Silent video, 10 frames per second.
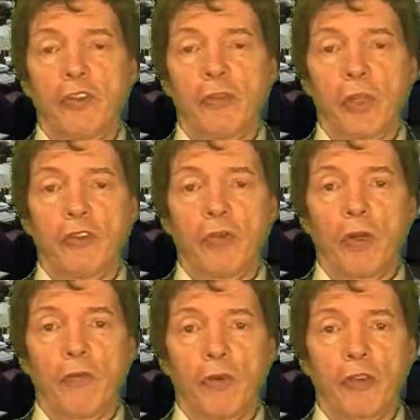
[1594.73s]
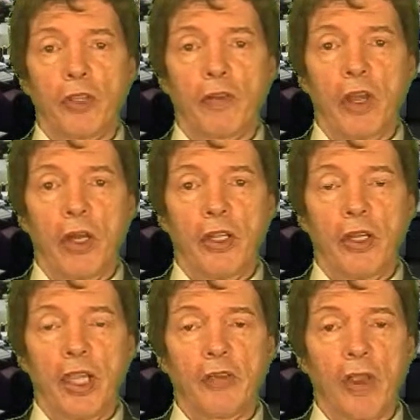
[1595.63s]
a place 24/7 on the
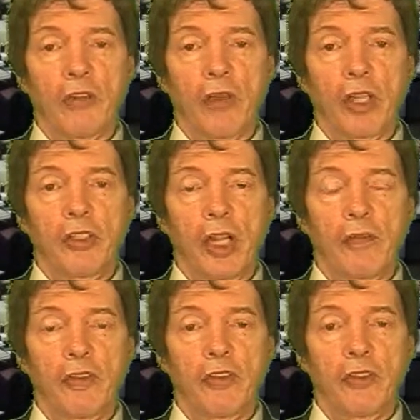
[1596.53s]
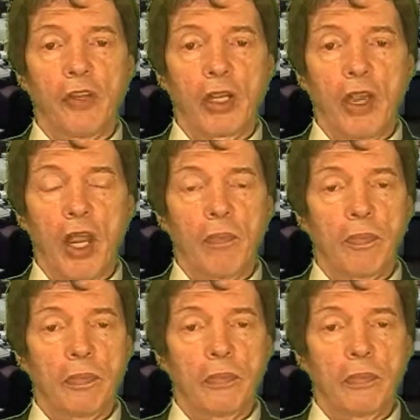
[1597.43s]
net, grassvalleytelevision.com.